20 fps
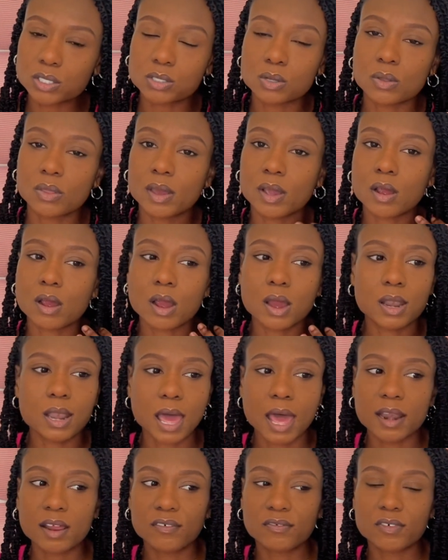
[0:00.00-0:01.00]
So there are a
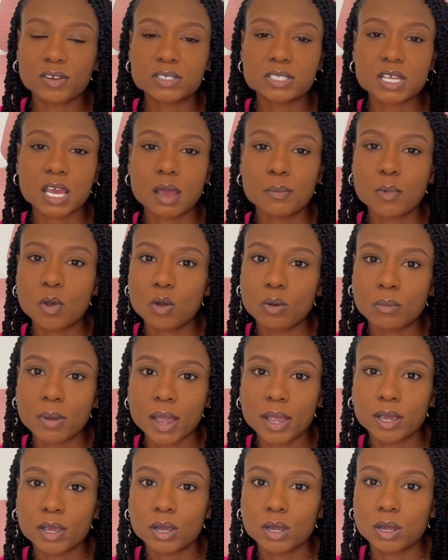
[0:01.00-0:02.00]
lot of first-time
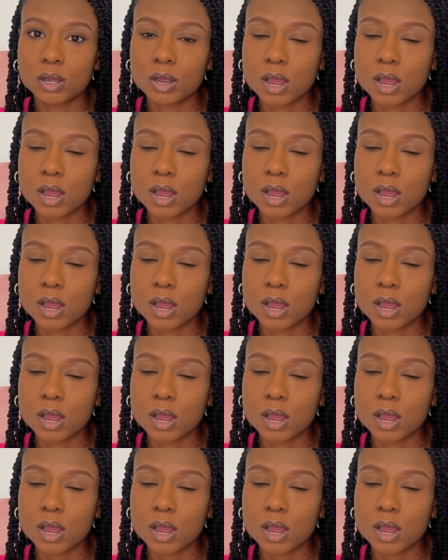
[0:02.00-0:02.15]
homebuyer